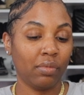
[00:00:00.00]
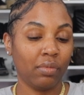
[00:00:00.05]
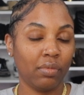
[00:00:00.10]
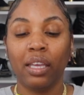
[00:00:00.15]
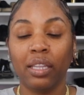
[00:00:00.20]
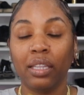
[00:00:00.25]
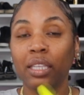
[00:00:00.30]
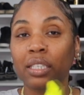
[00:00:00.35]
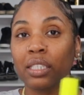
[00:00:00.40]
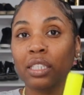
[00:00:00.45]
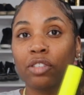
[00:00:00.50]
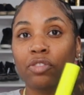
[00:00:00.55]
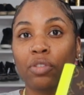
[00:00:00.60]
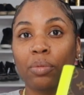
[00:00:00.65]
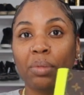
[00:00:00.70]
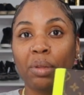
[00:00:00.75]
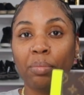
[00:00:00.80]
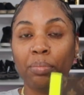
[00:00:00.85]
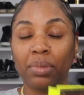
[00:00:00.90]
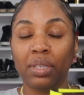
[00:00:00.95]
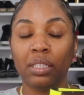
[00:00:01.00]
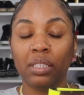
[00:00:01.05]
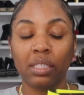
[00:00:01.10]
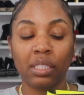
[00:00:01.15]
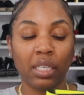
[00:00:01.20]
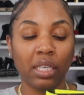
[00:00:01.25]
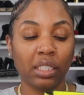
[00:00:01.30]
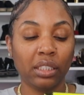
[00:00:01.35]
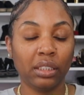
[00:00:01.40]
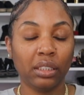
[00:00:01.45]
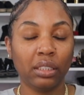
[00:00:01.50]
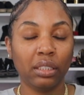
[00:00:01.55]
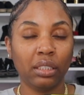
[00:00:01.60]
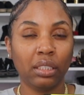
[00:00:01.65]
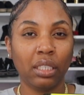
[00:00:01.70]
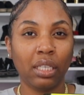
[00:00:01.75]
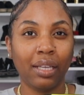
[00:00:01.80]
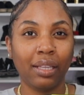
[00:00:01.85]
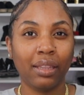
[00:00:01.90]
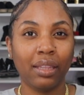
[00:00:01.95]
And this is from the men's
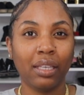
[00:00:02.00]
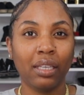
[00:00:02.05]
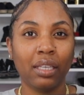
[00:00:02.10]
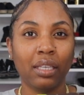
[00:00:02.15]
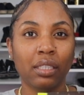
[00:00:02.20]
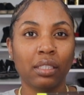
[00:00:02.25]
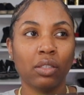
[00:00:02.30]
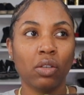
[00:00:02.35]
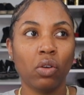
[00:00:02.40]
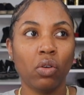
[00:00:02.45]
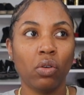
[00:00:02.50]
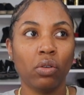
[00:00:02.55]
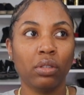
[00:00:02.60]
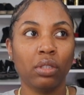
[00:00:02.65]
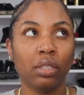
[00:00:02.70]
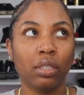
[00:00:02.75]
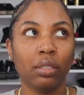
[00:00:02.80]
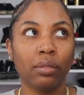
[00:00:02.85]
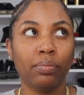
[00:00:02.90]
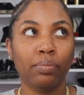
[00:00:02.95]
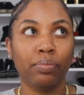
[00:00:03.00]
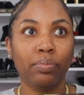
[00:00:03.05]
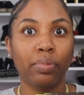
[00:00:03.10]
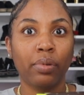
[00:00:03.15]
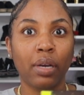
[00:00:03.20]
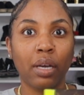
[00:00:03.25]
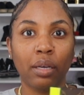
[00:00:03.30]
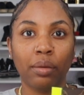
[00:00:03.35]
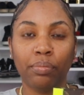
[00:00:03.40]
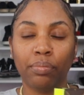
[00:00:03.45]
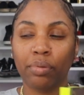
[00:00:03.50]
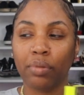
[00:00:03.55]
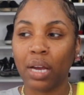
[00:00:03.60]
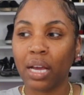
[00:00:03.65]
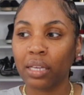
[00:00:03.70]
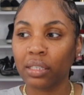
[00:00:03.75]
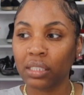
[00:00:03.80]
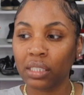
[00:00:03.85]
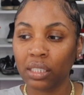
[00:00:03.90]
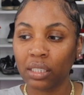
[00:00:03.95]
section. I think it's called the
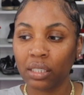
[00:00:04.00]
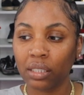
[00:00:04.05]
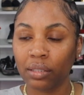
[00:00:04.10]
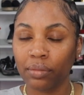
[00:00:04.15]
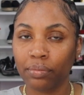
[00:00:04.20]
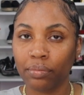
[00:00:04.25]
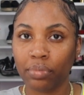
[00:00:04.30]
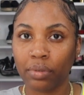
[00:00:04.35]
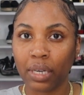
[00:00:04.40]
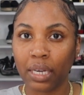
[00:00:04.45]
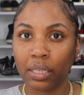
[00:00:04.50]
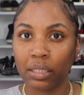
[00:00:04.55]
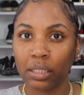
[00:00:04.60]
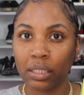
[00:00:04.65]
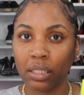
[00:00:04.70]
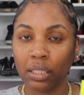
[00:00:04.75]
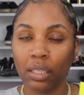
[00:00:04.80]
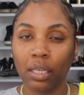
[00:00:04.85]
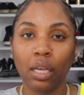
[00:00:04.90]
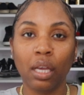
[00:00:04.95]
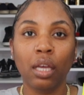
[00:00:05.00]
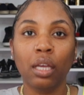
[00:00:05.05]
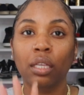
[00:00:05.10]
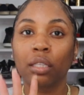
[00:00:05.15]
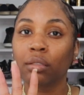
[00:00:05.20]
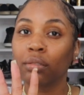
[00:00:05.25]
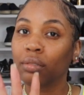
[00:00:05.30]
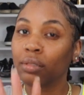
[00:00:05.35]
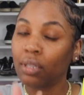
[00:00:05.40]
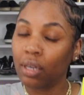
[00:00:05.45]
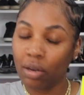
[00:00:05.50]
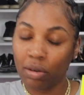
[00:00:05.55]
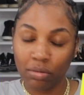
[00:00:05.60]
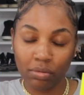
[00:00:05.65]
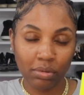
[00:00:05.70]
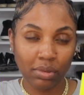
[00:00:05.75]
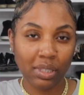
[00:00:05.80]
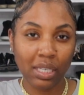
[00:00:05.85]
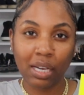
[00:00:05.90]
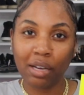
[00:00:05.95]
Browser.
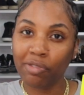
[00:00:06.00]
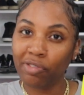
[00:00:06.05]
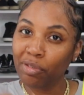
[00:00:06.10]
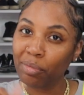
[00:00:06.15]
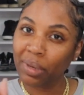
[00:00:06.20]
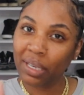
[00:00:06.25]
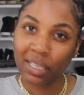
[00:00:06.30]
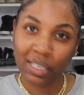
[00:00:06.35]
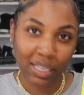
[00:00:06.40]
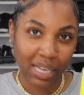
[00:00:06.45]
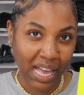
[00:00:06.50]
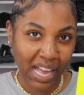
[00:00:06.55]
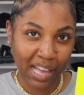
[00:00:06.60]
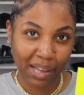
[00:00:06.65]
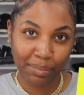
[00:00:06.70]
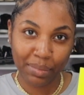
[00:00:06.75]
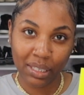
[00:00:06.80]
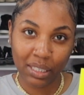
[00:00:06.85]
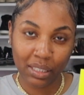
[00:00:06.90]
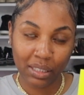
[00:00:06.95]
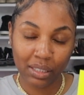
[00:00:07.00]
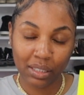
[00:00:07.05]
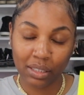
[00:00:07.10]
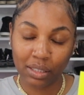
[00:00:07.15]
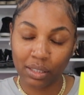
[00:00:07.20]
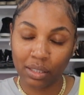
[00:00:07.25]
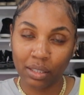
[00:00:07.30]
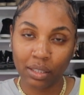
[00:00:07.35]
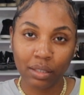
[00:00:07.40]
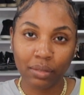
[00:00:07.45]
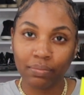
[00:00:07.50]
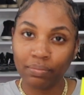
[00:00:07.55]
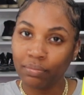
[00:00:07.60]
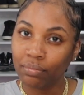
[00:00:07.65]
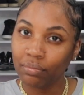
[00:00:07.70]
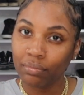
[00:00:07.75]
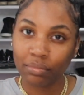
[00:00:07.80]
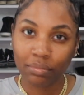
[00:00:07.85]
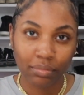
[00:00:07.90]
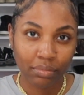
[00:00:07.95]
Don't come for me in the comments.
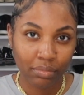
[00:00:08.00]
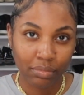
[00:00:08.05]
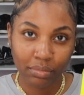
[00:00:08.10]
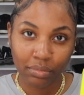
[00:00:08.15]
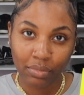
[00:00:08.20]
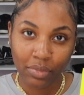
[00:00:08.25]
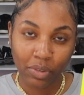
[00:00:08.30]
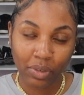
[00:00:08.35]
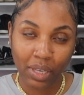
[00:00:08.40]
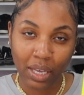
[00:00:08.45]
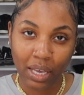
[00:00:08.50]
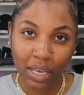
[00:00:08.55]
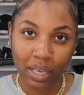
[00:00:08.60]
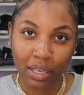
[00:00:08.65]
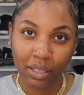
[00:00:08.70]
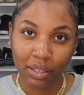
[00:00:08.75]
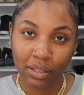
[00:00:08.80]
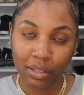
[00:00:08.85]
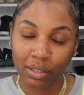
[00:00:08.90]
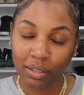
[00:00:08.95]
Okay?